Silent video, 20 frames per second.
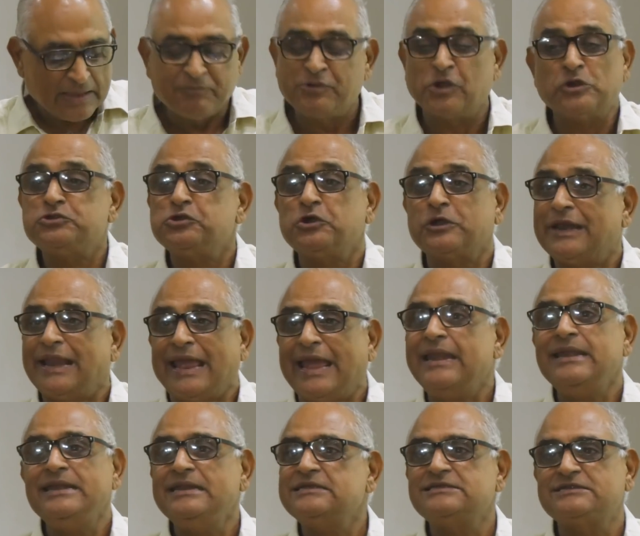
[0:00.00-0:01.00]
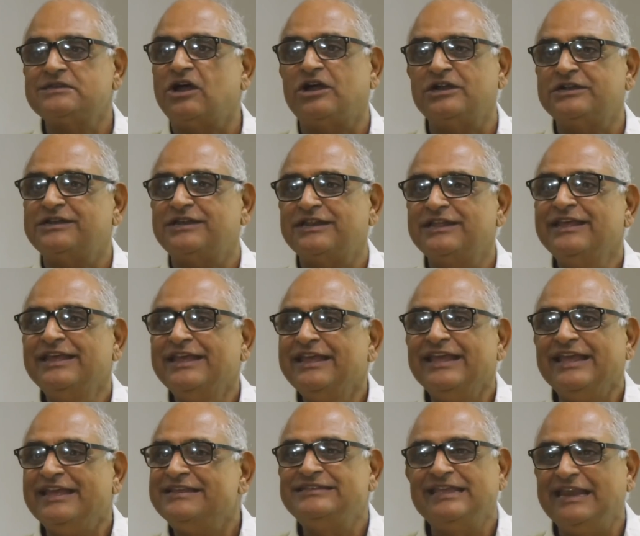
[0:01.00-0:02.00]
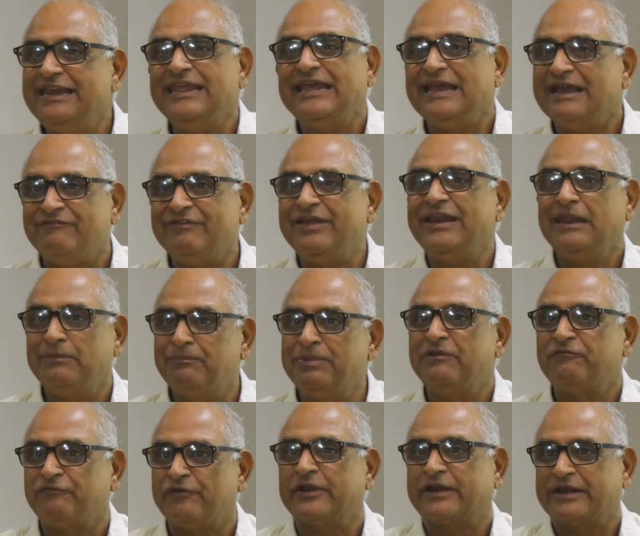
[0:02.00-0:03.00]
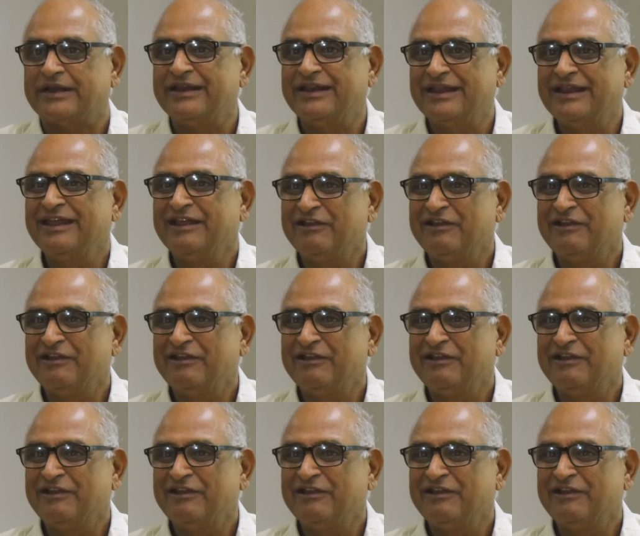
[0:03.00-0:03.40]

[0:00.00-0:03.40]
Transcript: Because your land is not easily available for,